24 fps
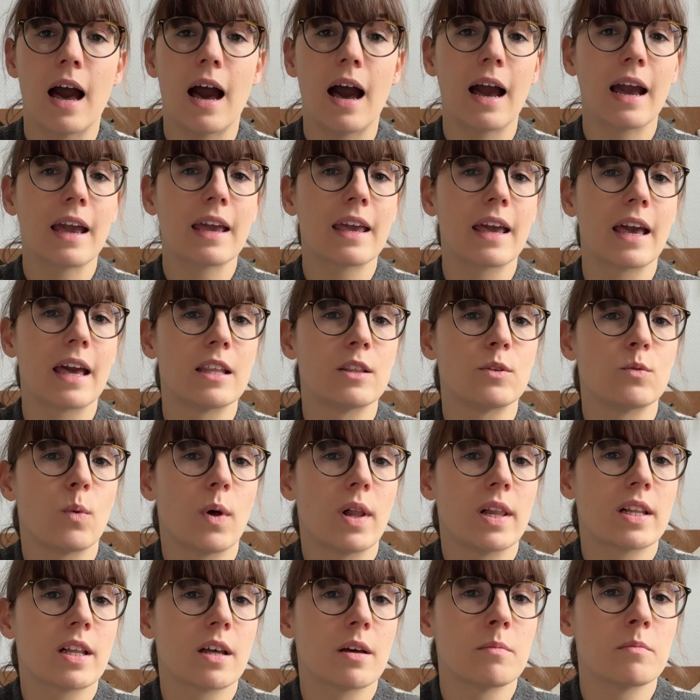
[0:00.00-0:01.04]
Hi and
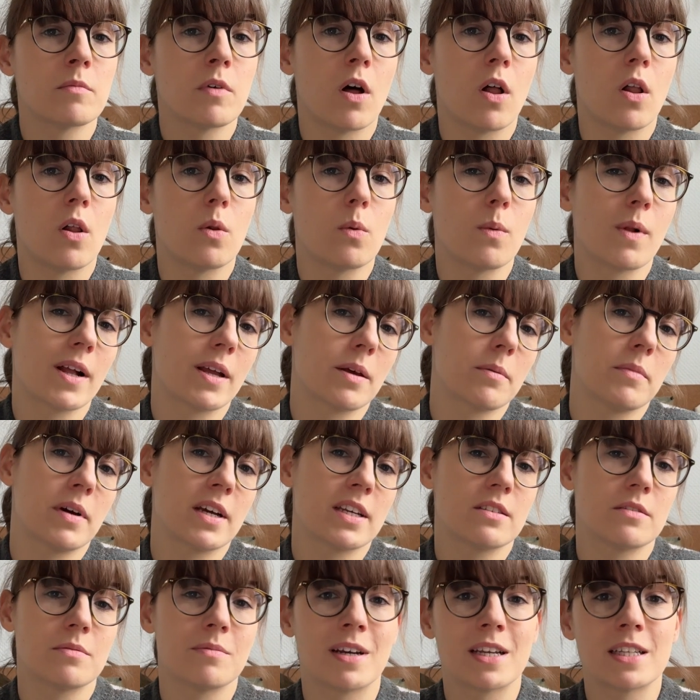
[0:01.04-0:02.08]
welcome back
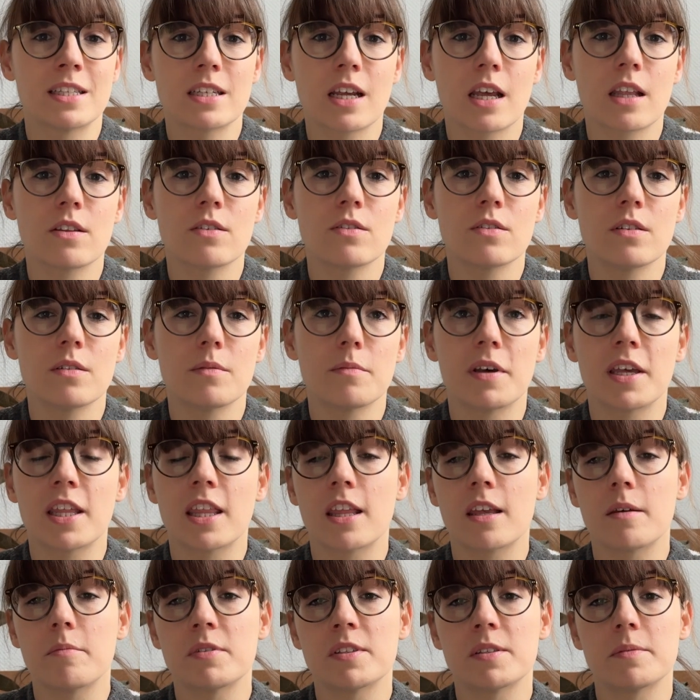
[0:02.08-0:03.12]
to my channel. My
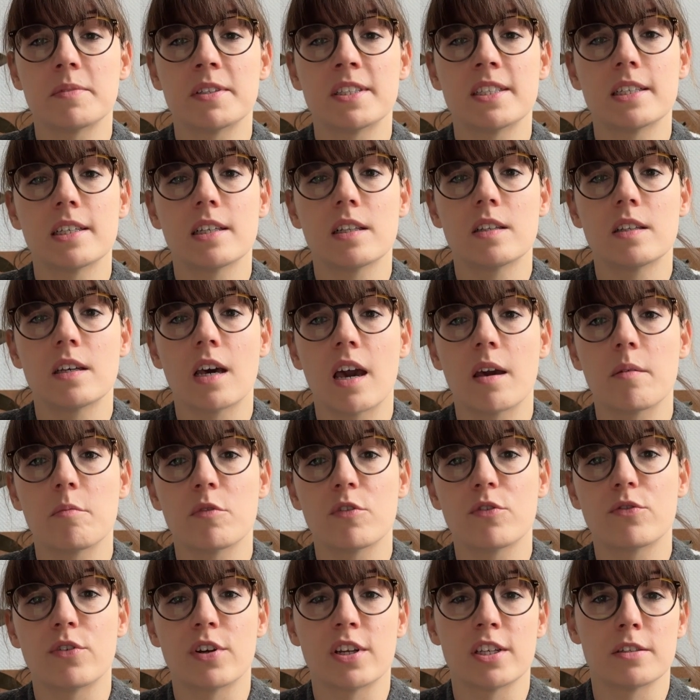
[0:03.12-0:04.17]
name is Mathilde, I'm
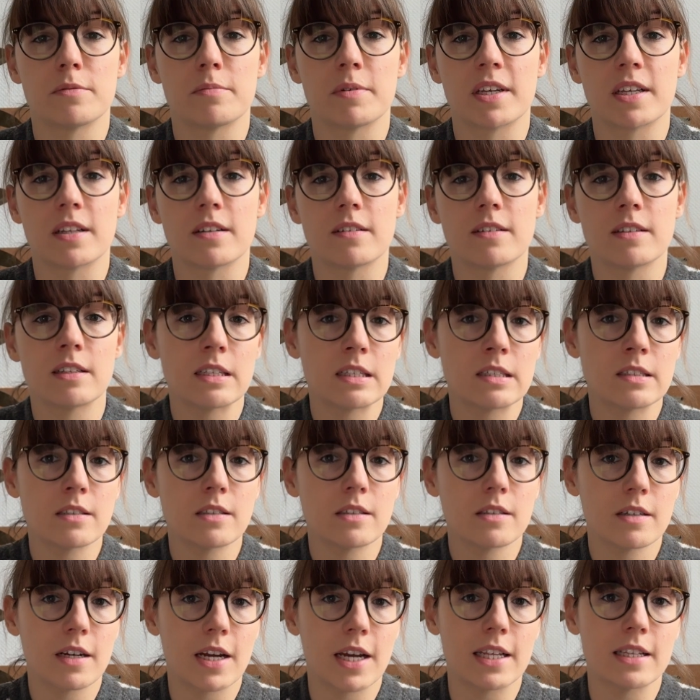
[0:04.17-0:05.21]
a French beginner
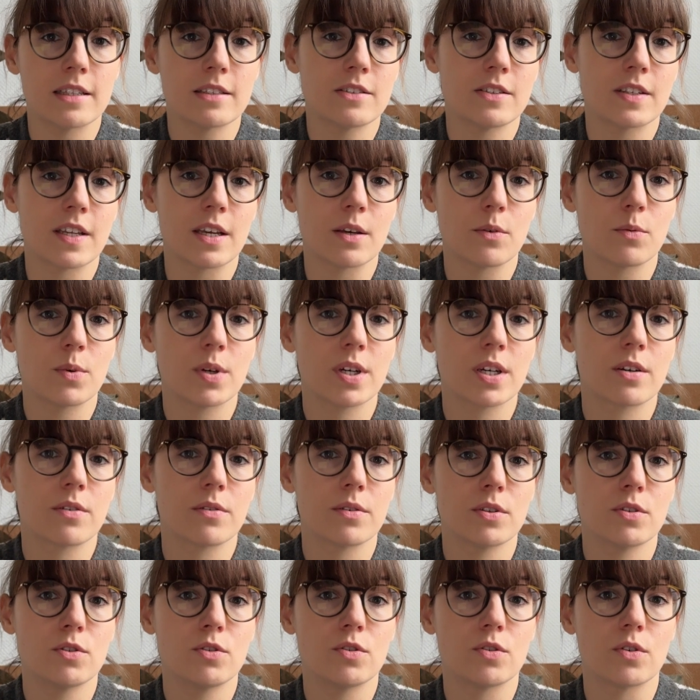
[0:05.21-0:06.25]
knitter, and today we're
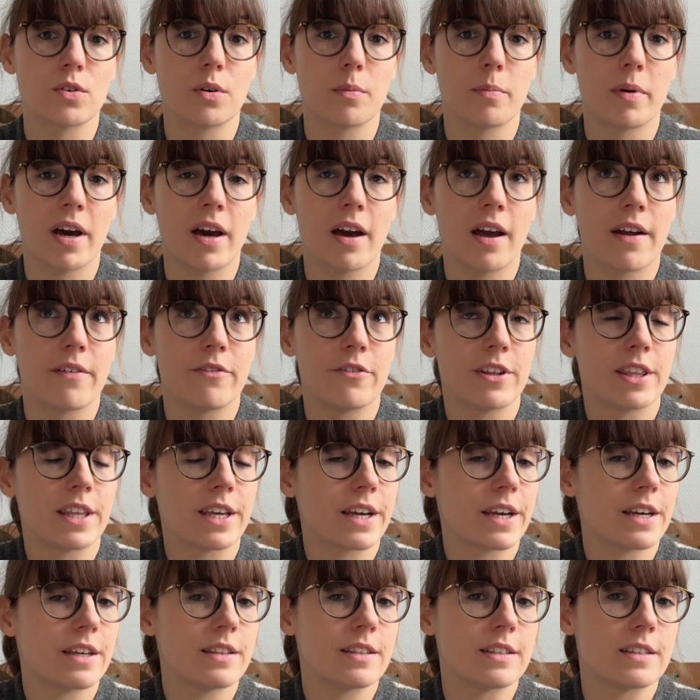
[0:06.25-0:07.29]
going to talk about
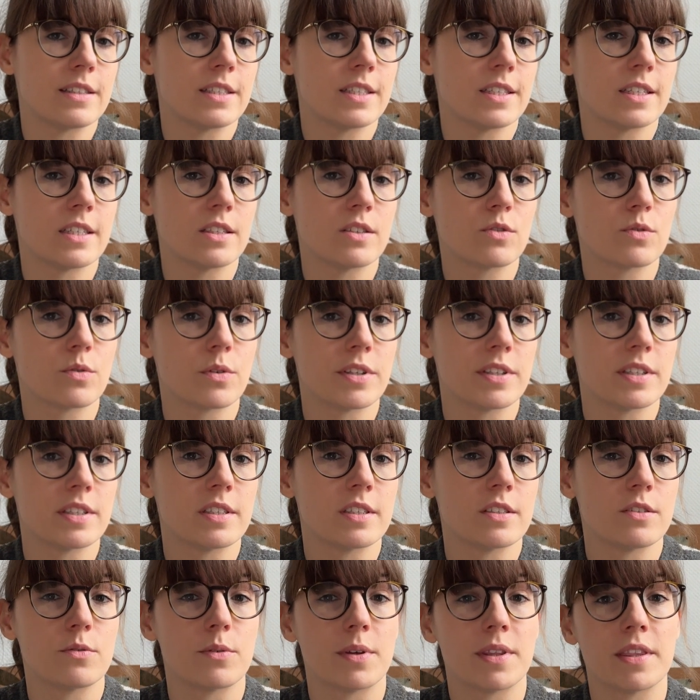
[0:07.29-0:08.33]
everything I knit in
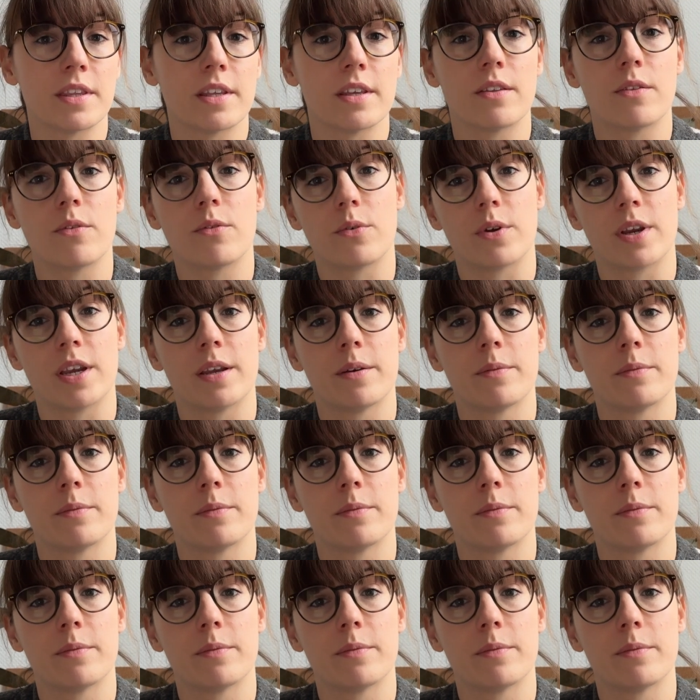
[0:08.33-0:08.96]
2023.